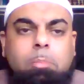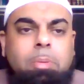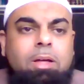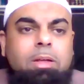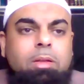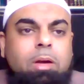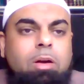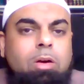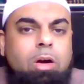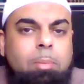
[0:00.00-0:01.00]
But a
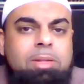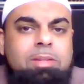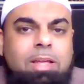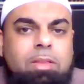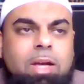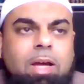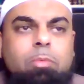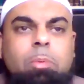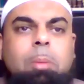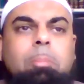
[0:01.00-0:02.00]
comment like that,
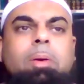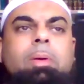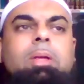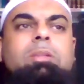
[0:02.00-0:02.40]
remember,